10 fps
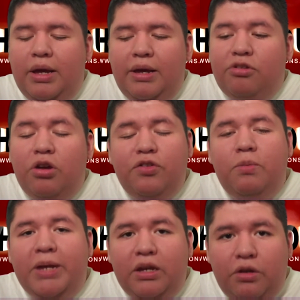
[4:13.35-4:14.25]
As long as you
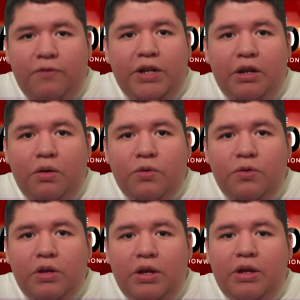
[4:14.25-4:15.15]
make good
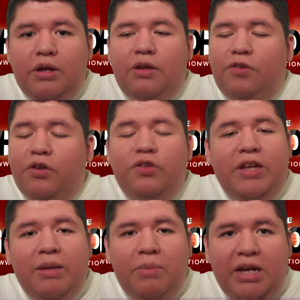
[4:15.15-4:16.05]
videos, as long as you
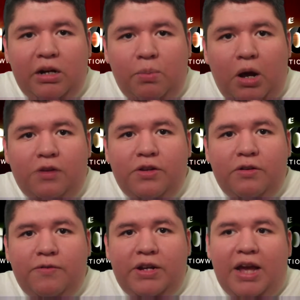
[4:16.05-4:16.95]
keep making it a
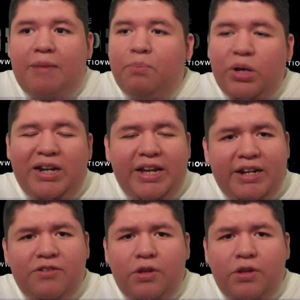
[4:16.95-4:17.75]
positive and not putting negative